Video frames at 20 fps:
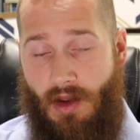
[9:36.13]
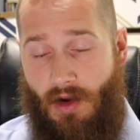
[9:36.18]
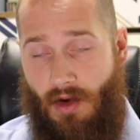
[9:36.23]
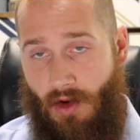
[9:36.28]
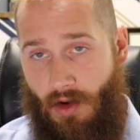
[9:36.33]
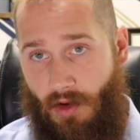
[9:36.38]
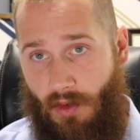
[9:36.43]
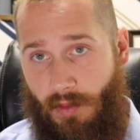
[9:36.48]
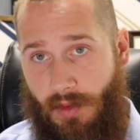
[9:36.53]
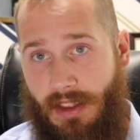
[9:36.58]

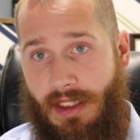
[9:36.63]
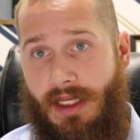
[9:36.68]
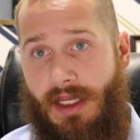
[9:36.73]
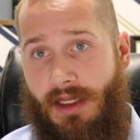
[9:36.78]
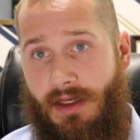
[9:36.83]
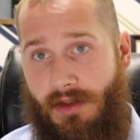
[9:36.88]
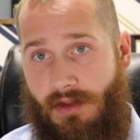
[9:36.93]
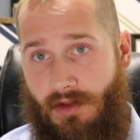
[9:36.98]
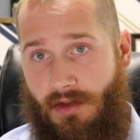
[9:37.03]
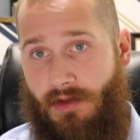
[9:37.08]
All we
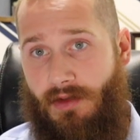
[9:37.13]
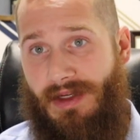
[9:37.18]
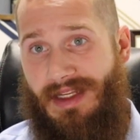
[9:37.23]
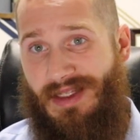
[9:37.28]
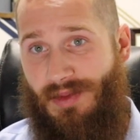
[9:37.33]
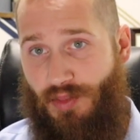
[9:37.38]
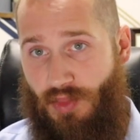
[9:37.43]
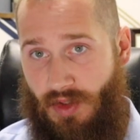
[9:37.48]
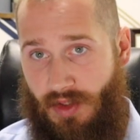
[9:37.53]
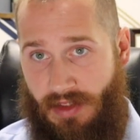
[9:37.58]
can do
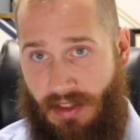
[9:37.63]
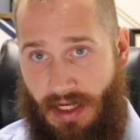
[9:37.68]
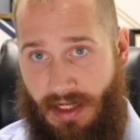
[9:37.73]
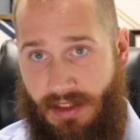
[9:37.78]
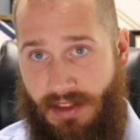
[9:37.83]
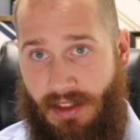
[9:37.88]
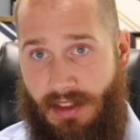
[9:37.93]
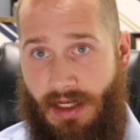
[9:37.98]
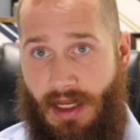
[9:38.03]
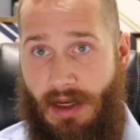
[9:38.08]
is
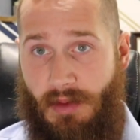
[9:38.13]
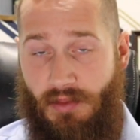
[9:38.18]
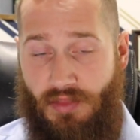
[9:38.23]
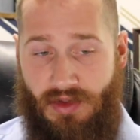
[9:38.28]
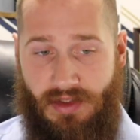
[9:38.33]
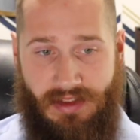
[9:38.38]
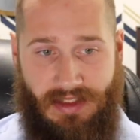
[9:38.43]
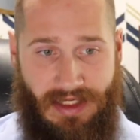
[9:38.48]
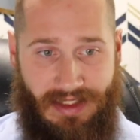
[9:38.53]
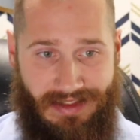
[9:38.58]
present it and
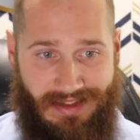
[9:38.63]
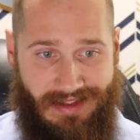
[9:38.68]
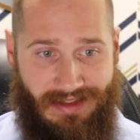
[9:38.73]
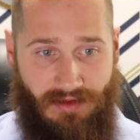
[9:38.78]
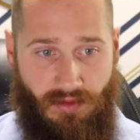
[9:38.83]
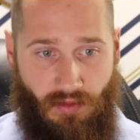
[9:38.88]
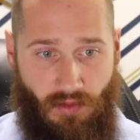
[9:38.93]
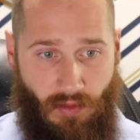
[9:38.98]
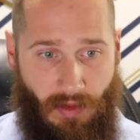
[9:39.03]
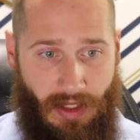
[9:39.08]
present
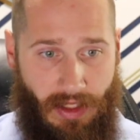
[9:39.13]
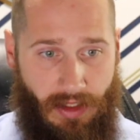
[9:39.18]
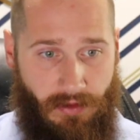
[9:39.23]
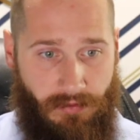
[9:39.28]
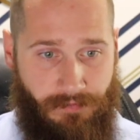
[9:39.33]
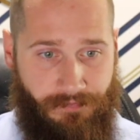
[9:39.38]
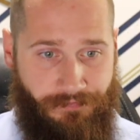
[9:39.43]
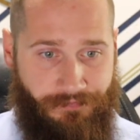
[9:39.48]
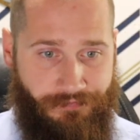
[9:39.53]
it well.